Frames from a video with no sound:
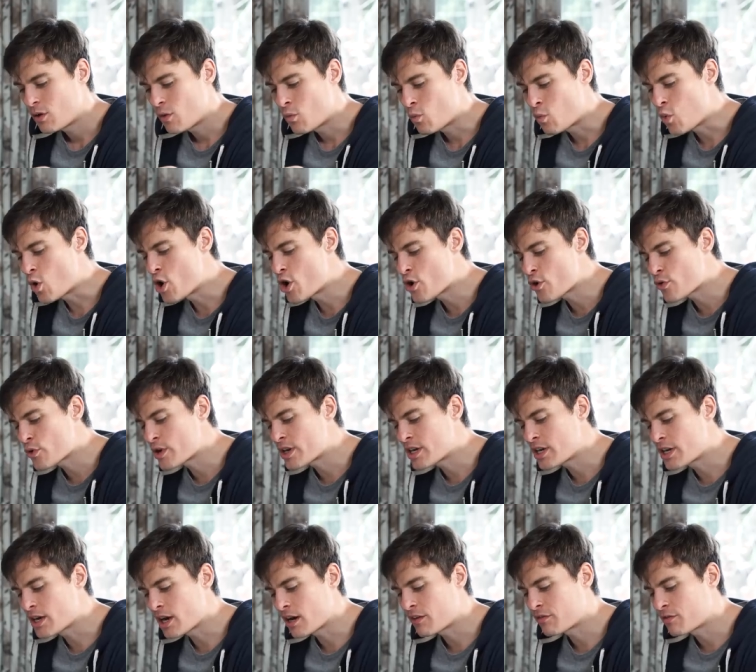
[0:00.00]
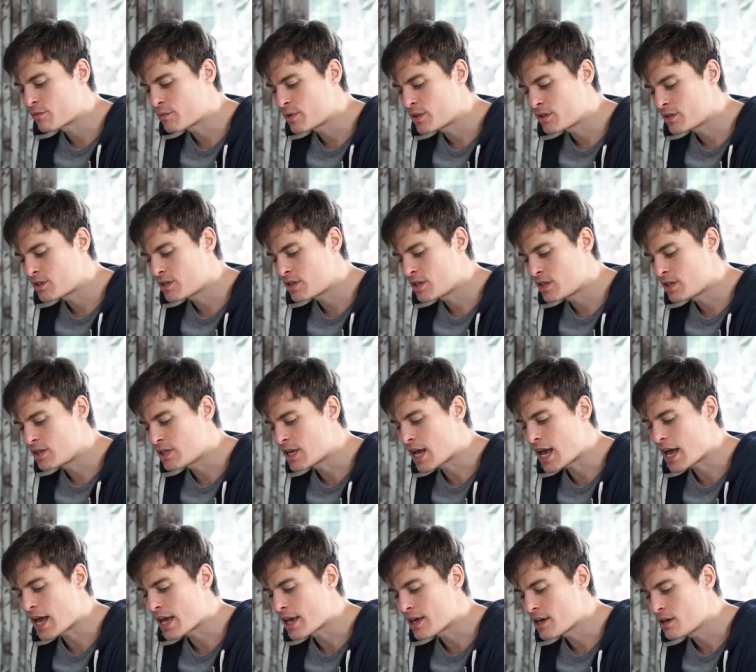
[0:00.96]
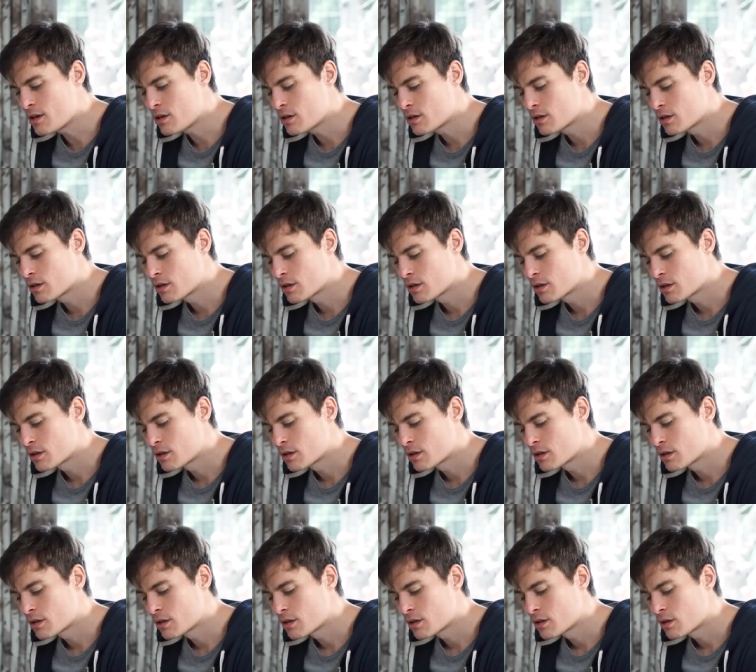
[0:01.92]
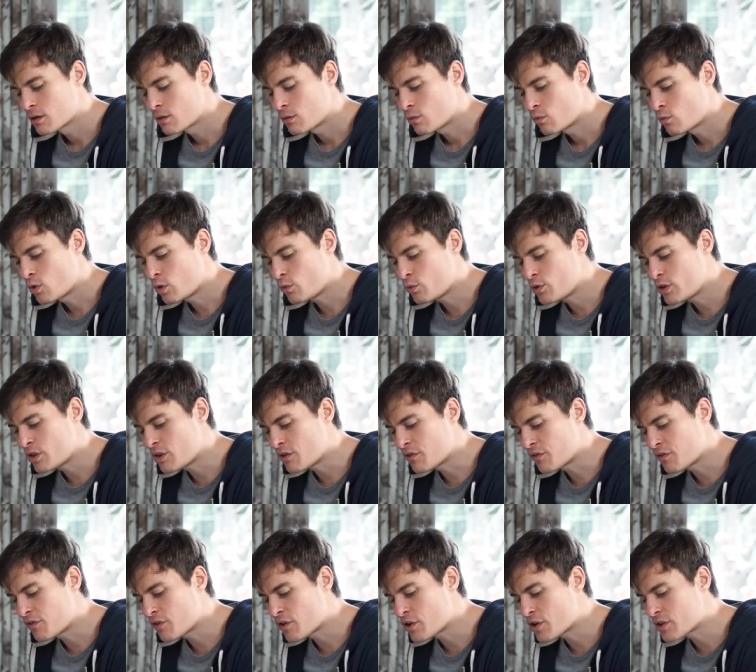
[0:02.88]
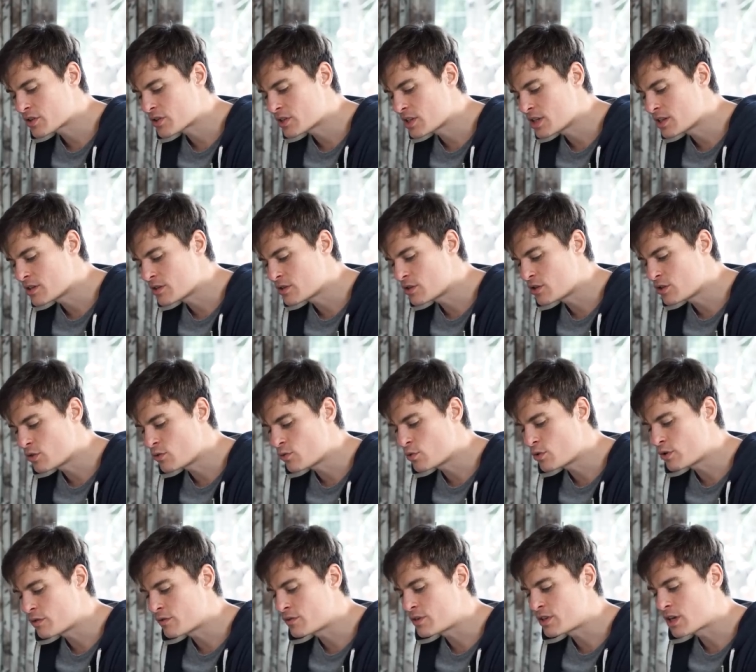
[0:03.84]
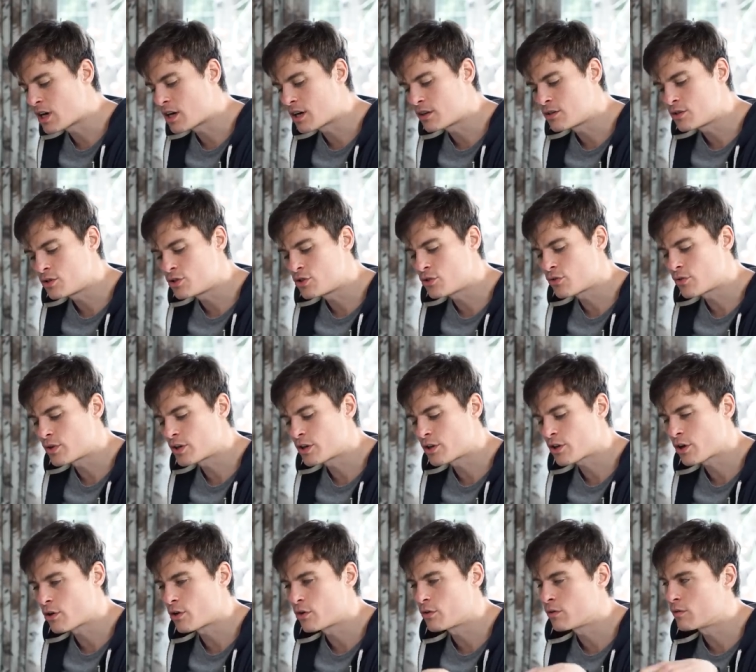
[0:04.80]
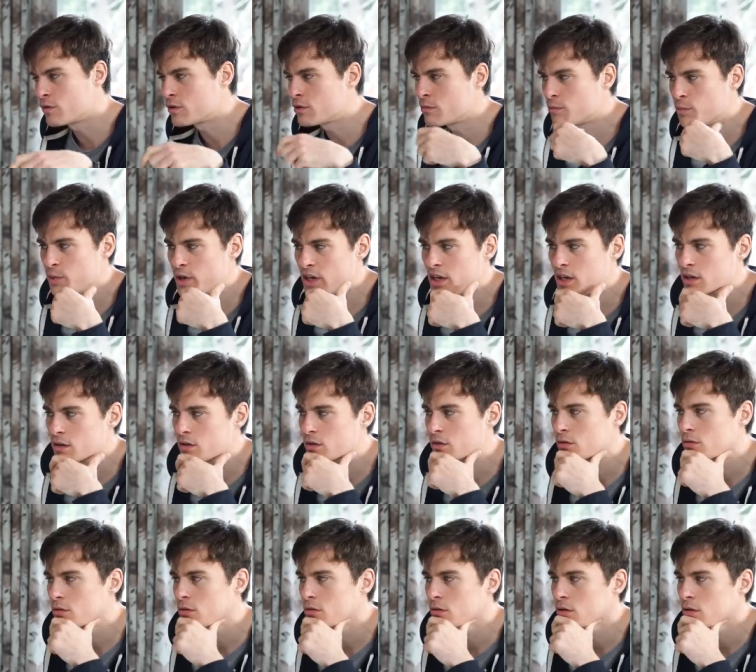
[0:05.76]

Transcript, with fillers: were in government today, what would the first things that you would have done during COVID been